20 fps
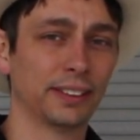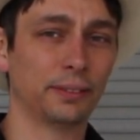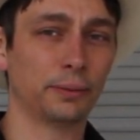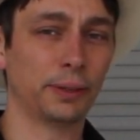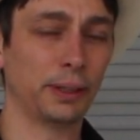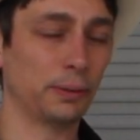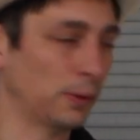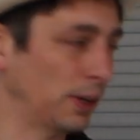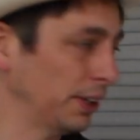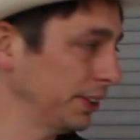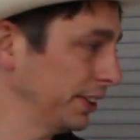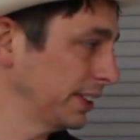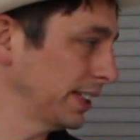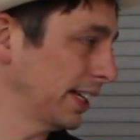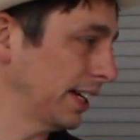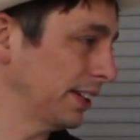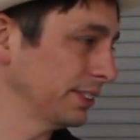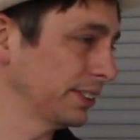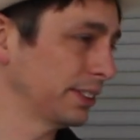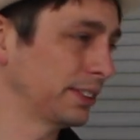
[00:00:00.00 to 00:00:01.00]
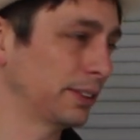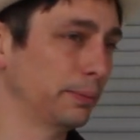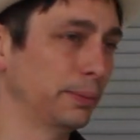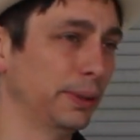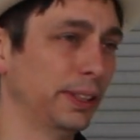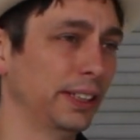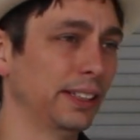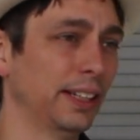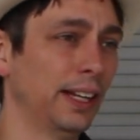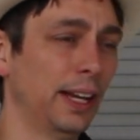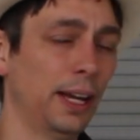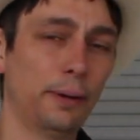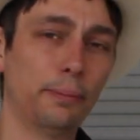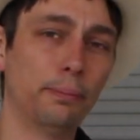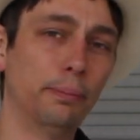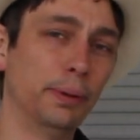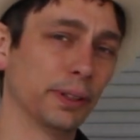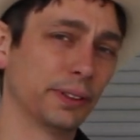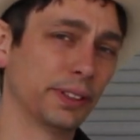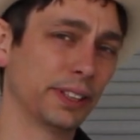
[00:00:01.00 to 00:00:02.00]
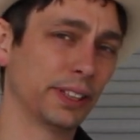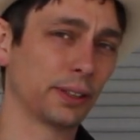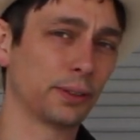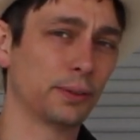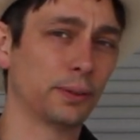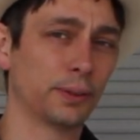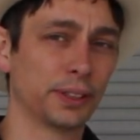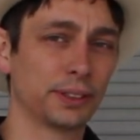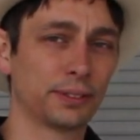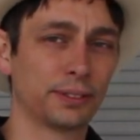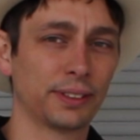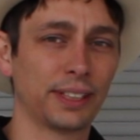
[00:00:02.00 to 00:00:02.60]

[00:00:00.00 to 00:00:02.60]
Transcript: And we want these houses to be built in accordance